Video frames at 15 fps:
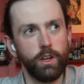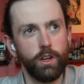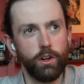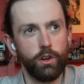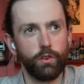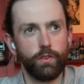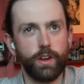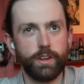
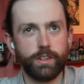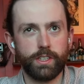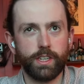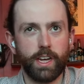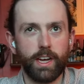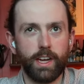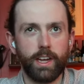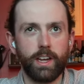over here
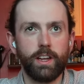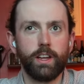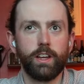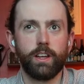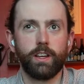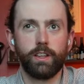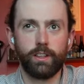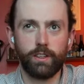today,
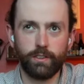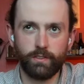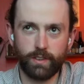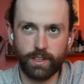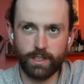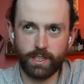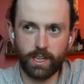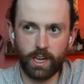
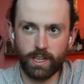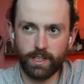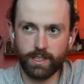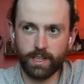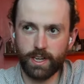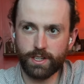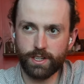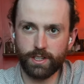finished client
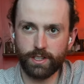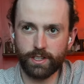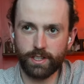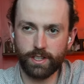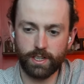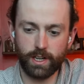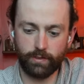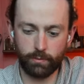
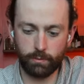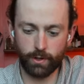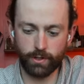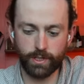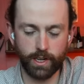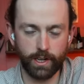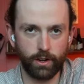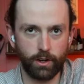sessions, I'm about to
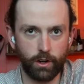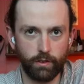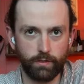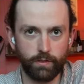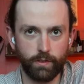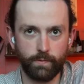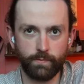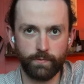head off
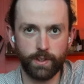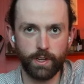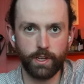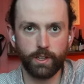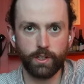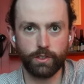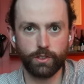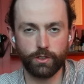
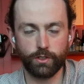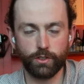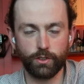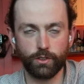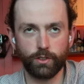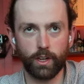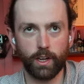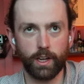
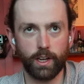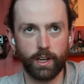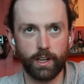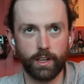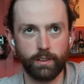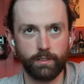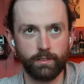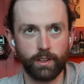to
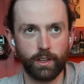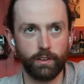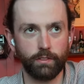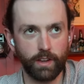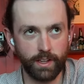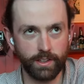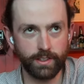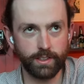an
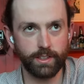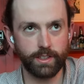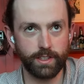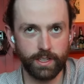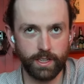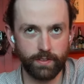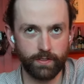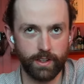event this
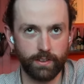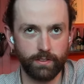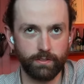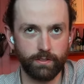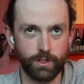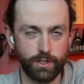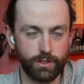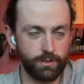evening,
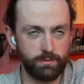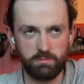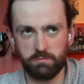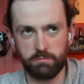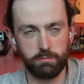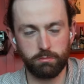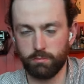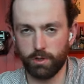which is
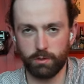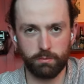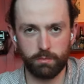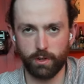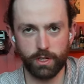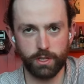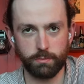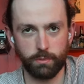a
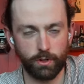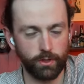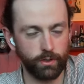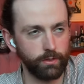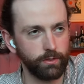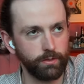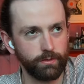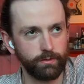pretty small,
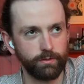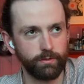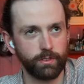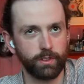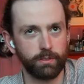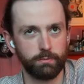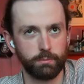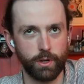
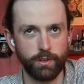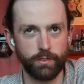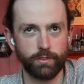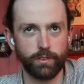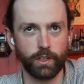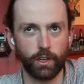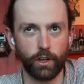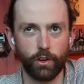brief
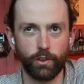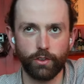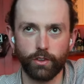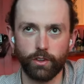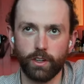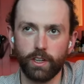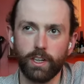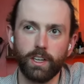
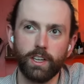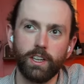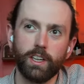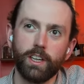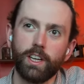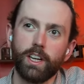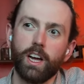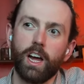encounter.
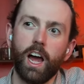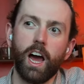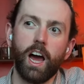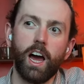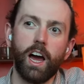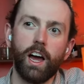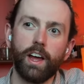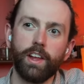
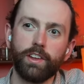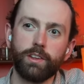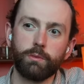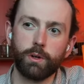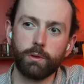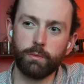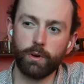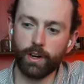And
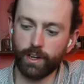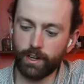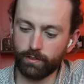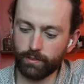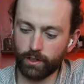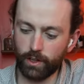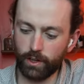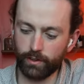tomorrow morning I've
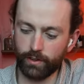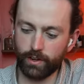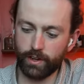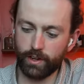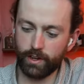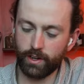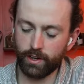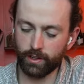got
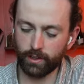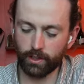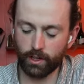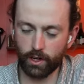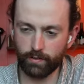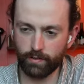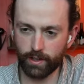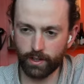
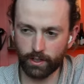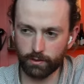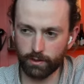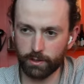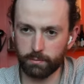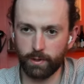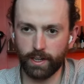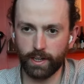coffee and
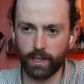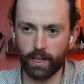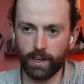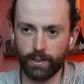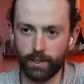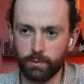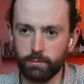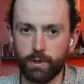quick meeting
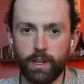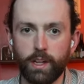lined up,